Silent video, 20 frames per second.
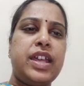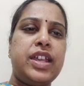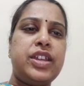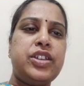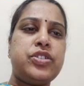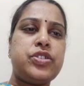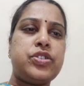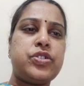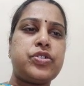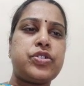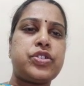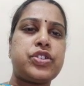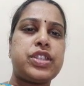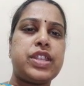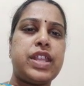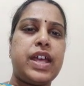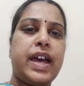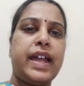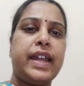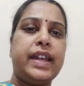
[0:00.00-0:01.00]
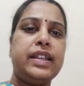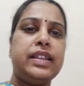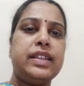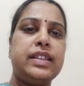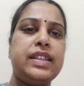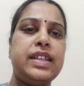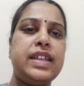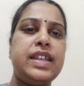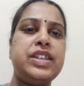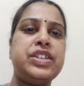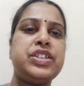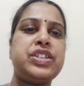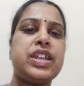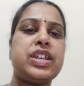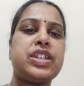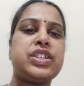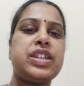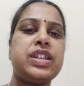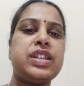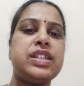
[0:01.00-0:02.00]
ensures that the
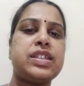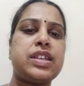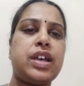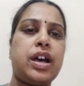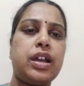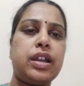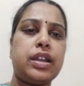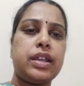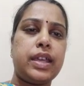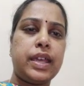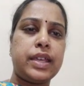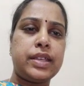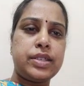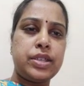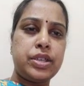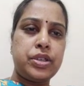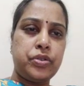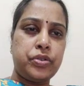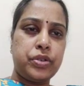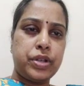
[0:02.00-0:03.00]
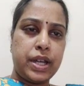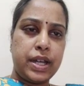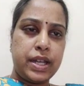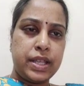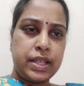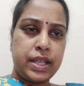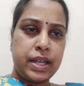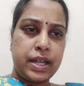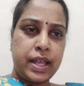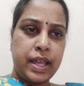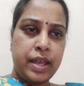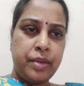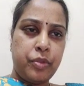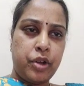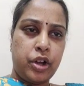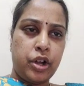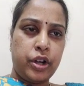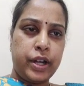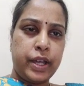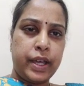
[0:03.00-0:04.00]
instructions are executed in the
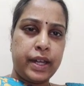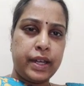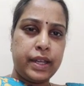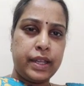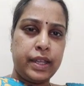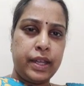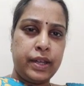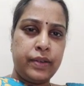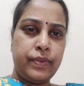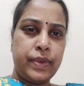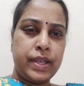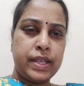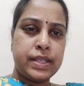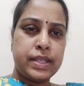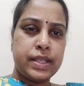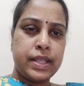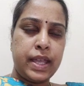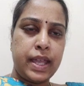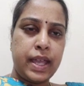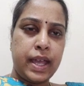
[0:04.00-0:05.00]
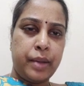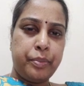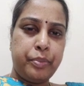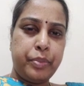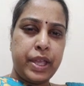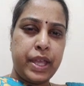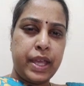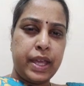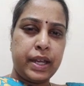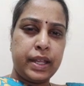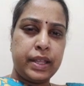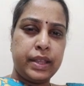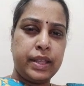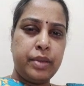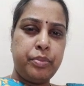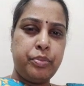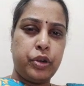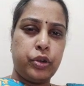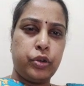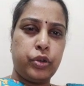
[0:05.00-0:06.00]
name order in which they appear in
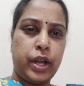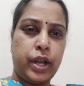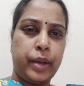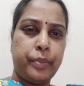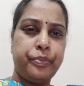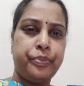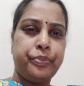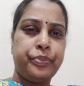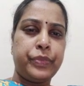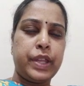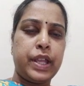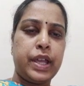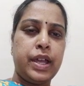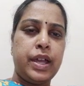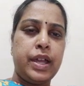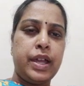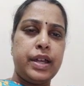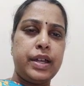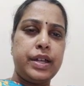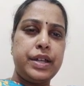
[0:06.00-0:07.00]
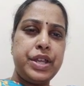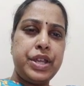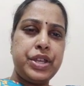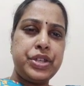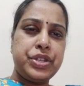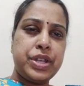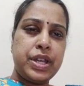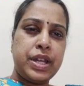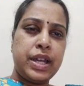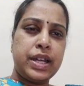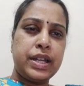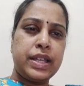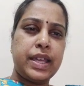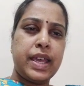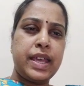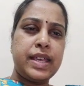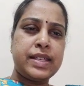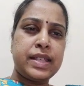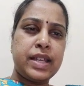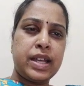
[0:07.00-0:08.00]
the program. Decision and
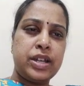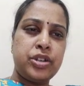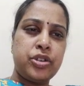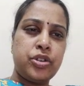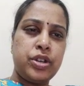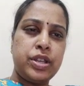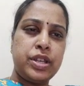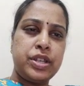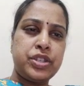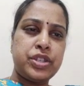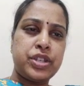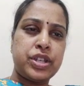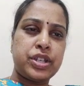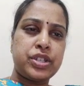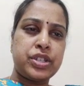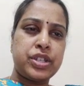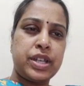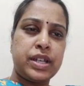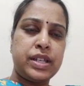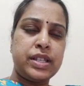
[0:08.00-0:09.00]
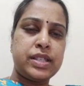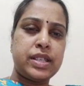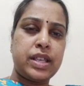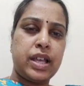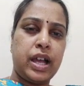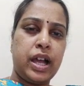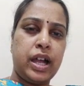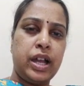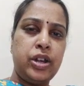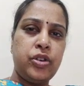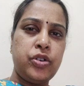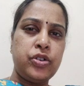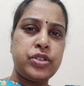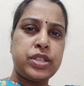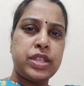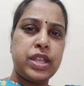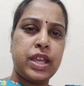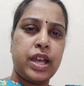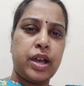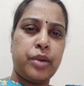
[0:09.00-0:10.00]
case control instructions
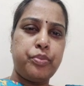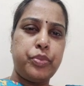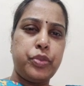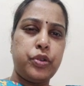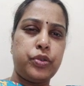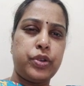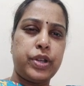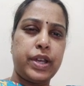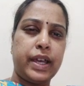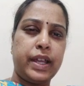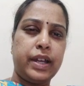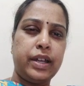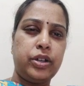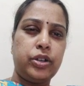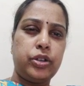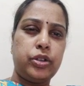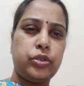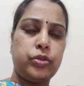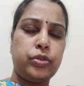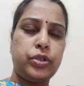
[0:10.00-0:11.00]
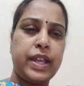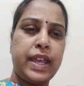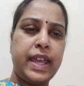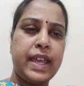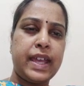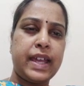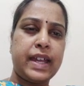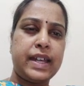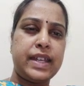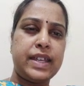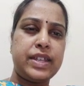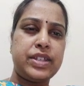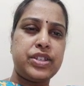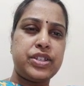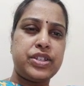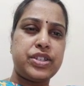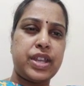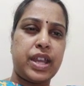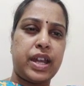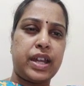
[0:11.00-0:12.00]
allows the computer to take a
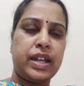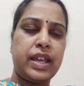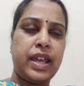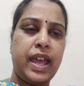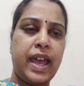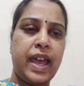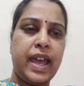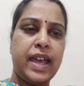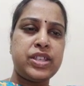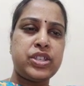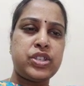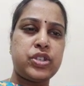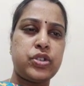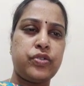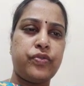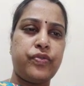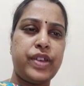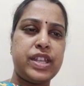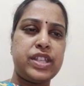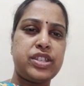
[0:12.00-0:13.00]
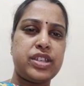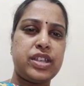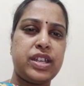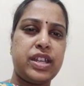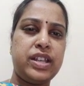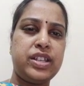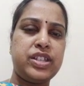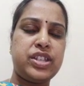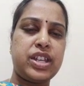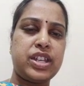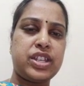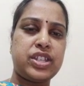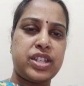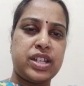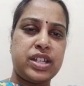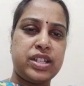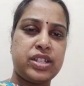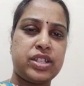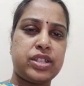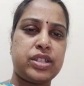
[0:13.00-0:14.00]
decision as to which
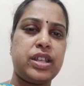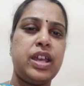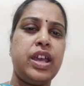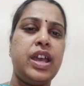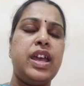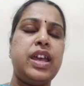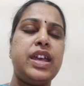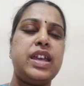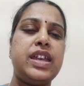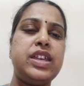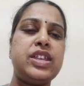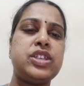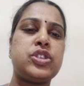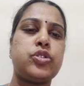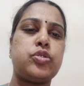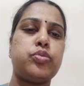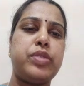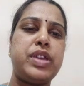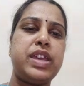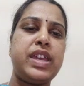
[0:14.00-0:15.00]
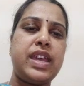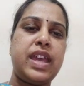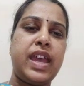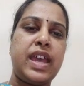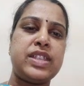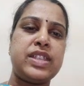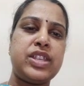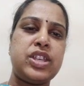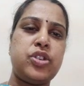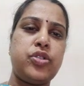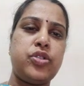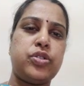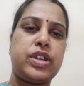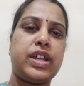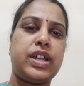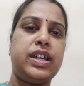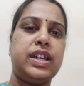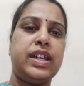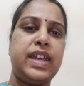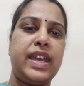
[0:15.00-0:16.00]
instructions is to be
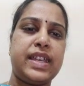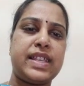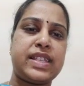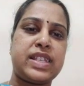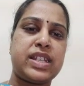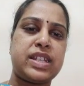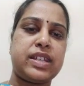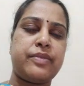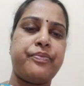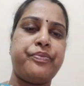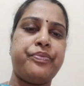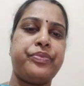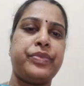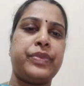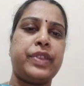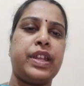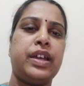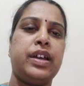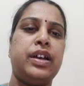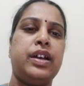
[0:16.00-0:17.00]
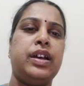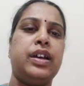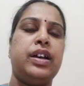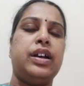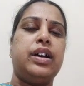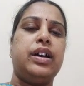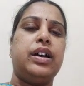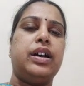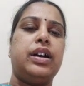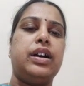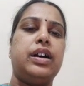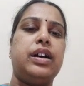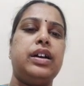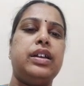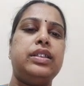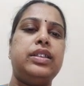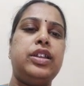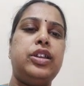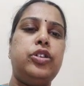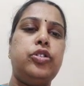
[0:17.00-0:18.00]
executed next.
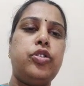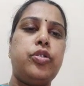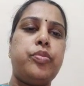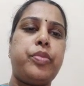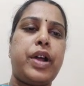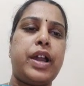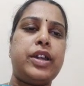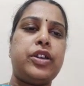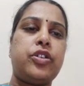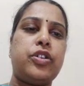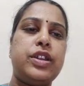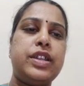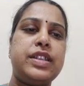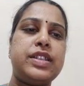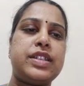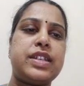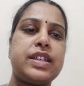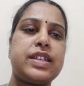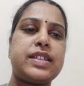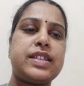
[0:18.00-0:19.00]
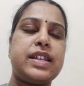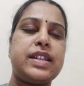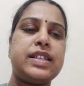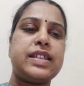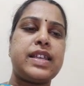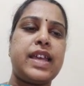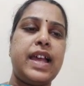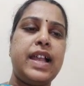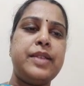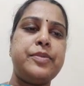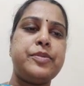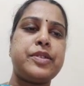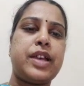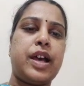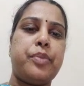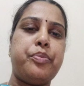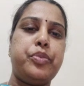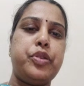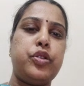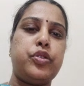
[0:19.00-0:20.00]
The loop control instructions helps
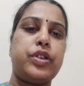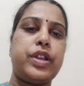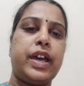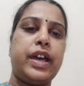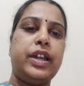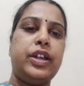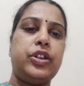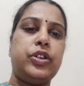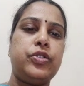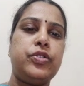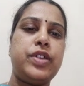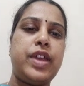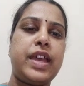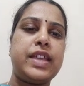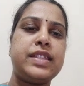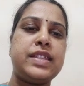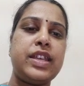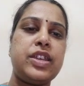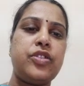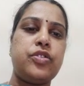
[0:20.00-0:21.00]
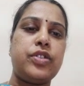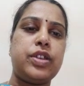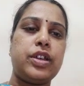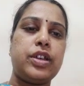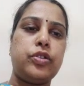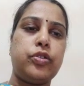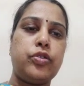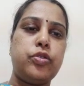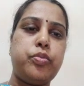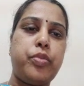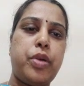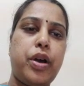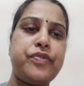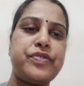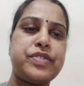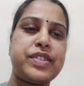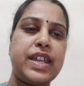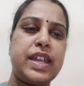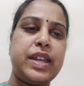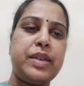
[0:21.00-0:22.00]
computer to execute a group
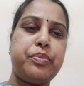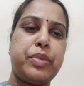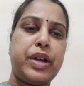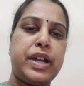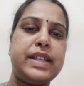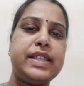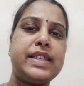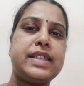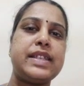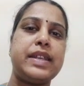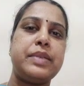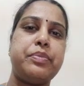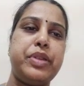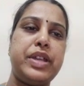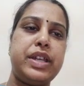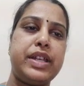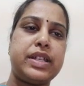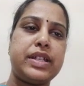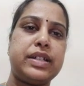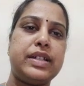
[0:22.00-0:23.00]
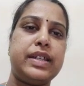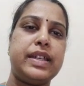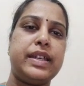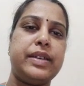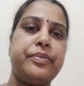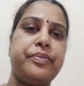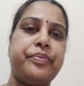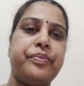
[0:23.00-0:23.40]
of statements repeatedly.